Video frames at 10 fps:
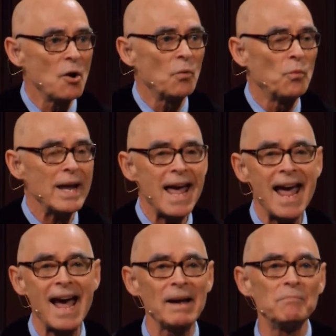we
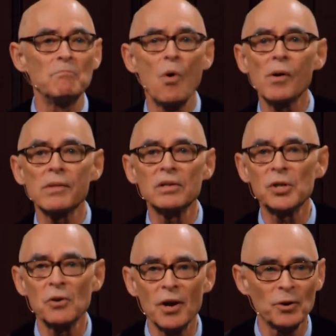had more than
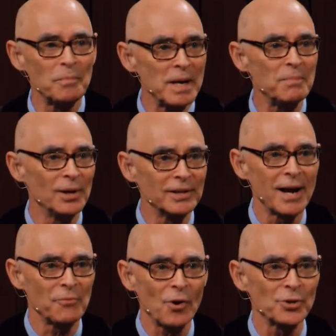200 people in
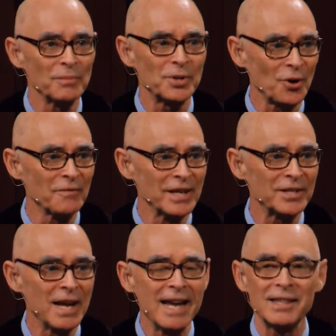that worship service
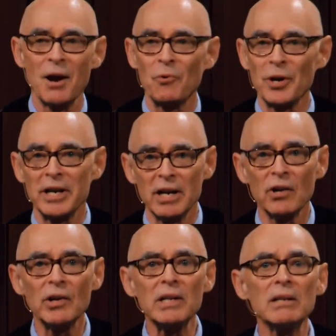that were
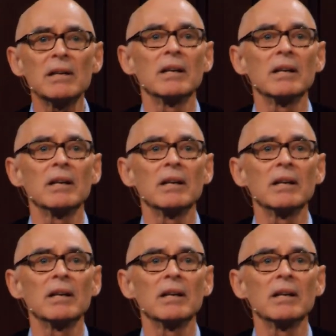hearing